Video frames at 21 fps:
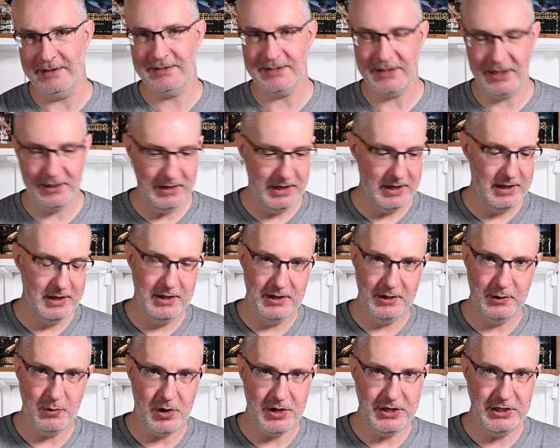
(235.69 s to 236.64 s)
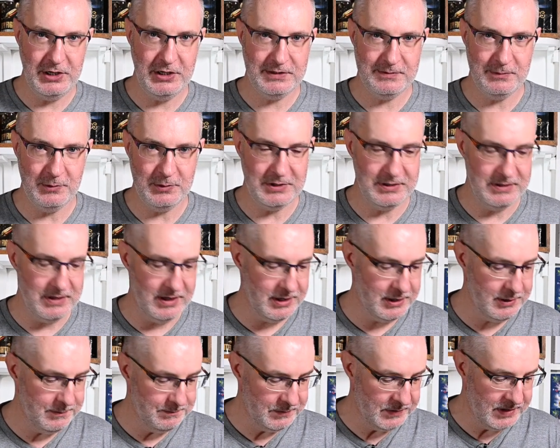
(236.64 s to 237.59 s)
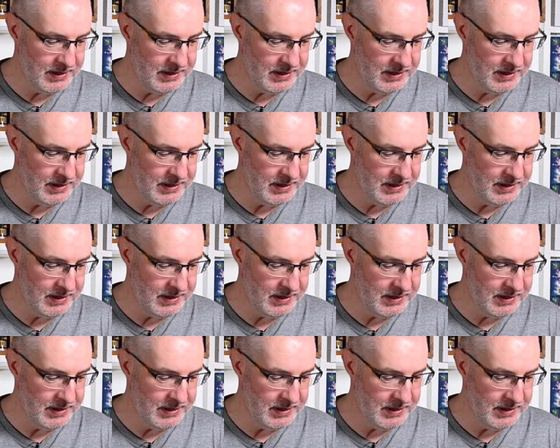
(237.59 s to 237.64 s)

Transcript: So quite useful to know.